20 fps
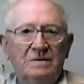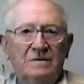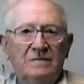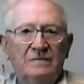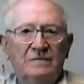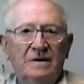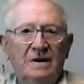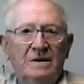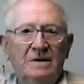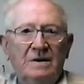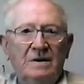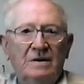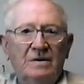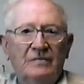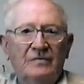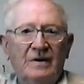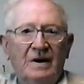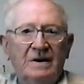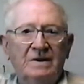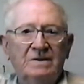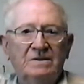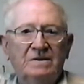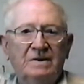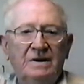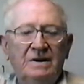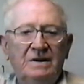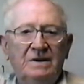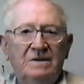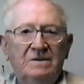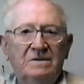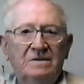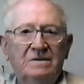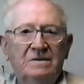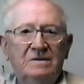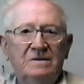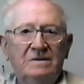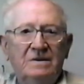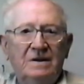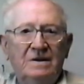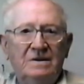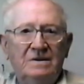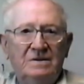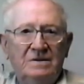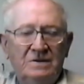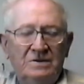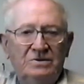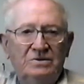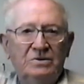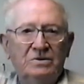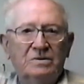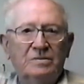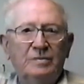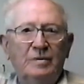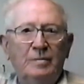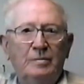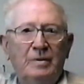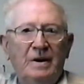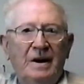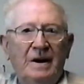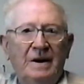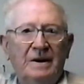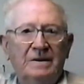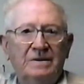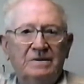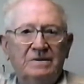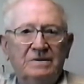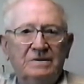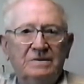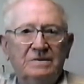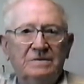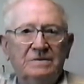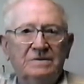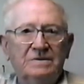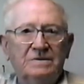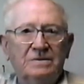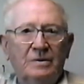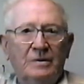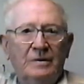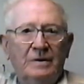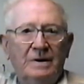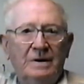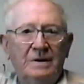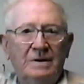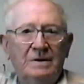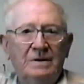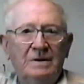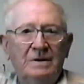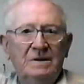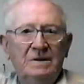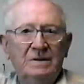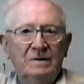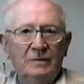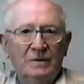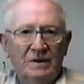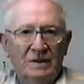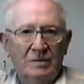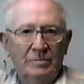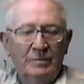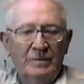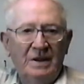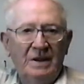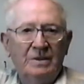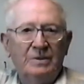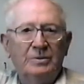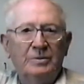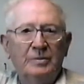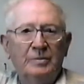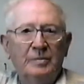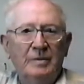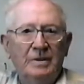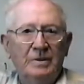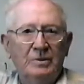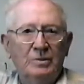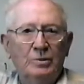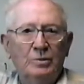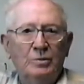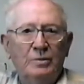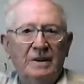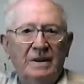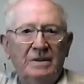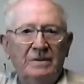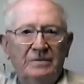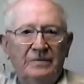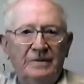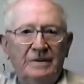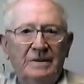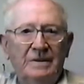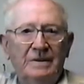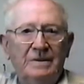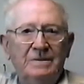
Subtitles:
find out if I could get in, and they took me back. So I will come back with my own outfit.